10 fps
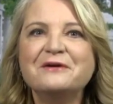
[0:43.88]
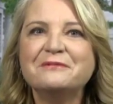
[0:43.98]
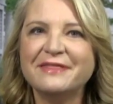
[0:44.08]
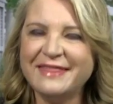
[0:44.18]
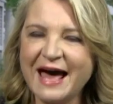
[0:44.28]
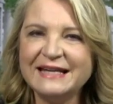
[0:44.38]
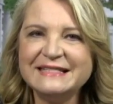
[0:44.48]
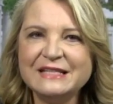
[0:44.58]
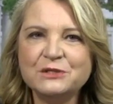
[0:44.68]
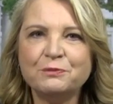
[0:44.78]
With that as
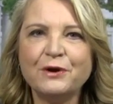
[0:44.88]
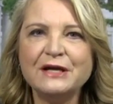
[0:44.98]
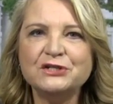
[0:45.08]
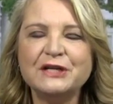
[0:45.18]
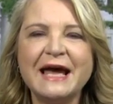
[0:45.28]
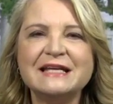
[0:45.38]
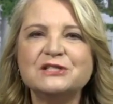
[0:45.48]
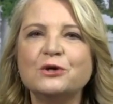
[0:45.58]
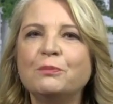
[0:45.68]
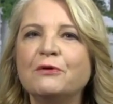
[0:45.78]
inspiration,
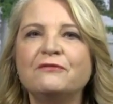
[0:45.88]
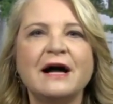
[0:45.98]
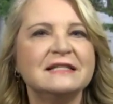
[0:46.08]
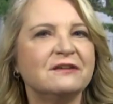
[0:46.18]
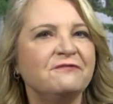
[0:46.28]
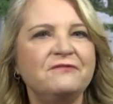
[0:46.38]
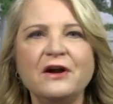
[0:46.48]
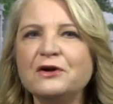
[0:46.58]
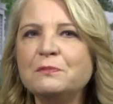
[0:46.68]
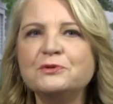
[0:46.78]
SU provides a
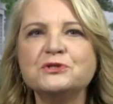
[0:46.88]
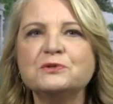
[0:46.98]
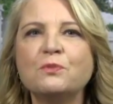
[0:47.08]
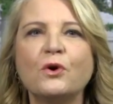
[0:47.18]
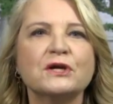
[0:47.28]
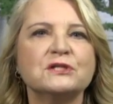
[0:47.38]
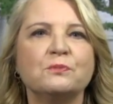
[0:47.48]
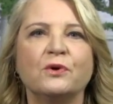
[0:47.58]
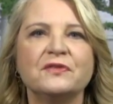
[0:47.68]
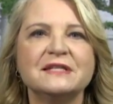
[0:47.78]
veritable
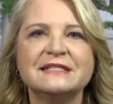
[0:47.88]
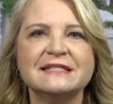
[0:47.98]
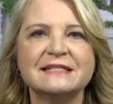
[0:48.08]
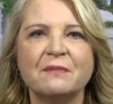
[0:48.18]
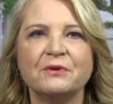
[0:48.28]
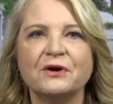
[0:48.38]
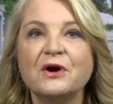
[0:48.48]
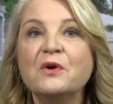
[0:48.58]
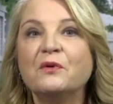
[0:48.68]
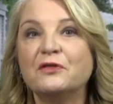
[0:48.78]
smorgasbord this December
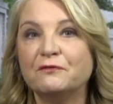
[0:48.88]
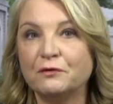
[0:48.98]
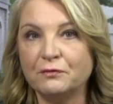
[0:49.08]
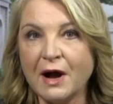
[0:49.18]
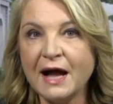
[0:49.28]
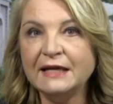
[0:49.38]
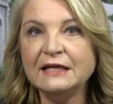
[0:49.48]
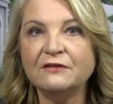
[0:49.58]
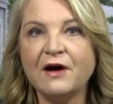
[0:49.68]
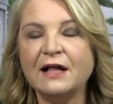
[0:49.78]
with a
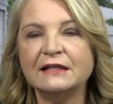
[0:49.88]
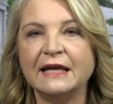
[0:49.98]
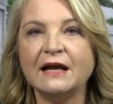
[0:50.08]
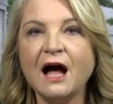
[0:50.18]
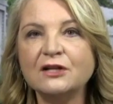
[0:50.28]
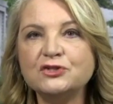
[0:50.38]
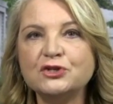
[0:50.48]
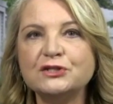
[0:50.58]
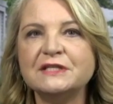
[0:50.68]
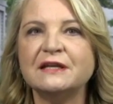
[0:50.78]
variety of holiday
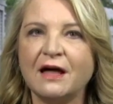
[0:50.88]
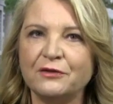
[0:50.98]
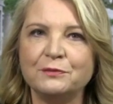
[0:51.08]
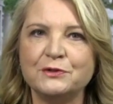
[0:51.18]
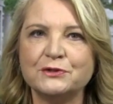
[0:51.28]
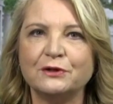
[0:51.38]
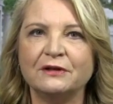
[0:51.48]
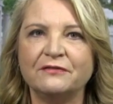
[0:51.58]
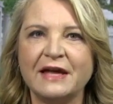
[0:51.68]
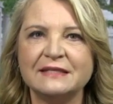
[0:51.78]
concerts and other musical
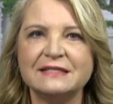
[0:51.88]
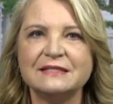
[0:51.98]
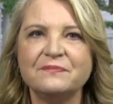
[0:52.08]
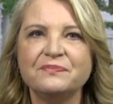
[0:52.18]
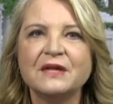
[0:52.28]
events.